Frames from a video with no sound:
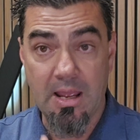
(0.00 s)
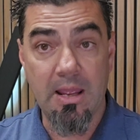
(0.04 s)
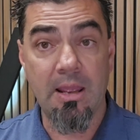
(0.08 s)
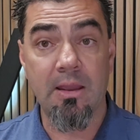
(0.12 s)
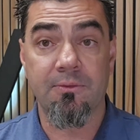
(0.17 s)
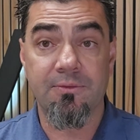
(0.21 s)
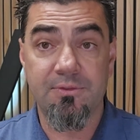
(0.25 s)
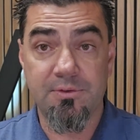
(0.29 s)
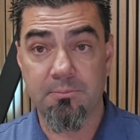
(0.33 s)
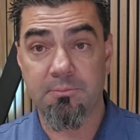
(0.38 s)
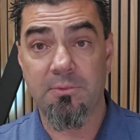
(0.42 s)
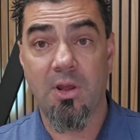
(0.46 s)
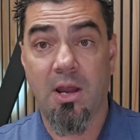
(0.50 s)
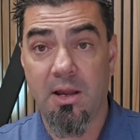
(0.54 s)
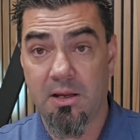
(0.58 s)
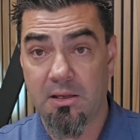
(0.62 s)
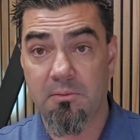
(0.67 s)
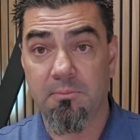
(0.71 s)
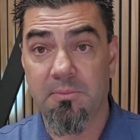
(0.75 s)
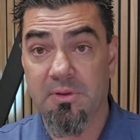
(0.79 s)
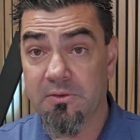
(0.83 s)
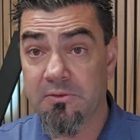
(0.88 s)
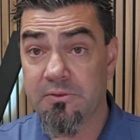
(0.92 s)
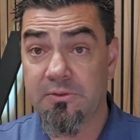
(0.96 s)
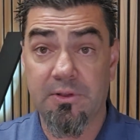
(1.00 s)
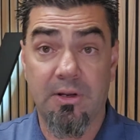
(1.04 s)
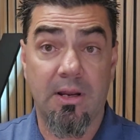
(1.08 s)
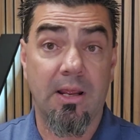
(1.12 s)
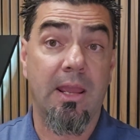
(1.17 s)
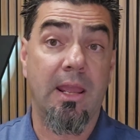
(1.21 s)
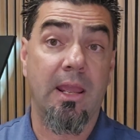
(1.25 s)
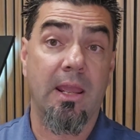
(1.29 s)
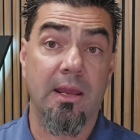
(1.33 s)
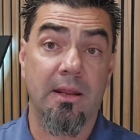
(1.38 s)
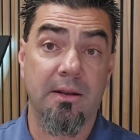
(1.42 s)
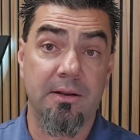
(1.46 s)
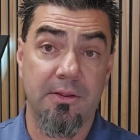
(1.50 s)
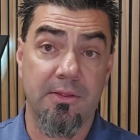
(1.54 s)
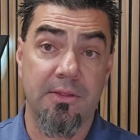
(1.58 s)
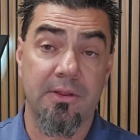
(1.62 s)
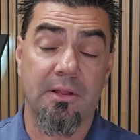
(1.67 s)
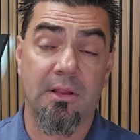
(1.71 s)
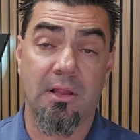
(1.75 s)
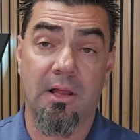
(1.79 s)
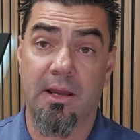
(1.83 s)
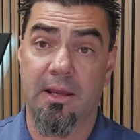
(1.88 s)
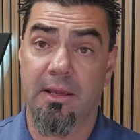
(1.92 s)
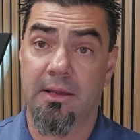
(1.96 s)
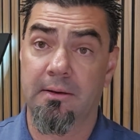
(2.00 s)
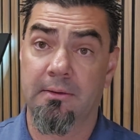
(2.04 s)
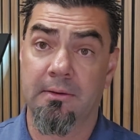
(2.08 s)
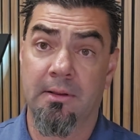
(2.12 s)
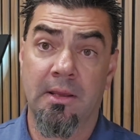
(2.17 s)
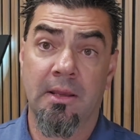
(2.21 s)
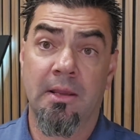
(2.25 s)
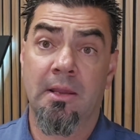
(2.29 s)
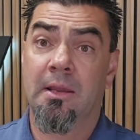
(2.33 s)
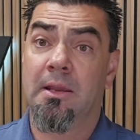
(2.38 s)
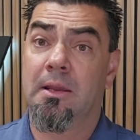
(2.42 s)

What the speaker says: I have some documents that I hand to the client.